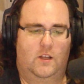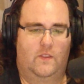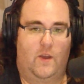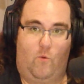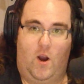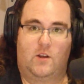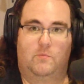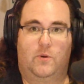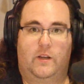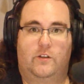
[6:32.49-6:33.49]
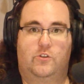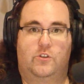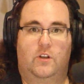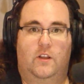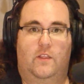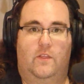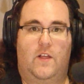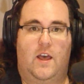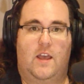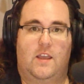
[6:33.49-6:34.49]
they wire the bridge.
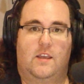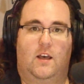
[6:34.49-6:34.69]
They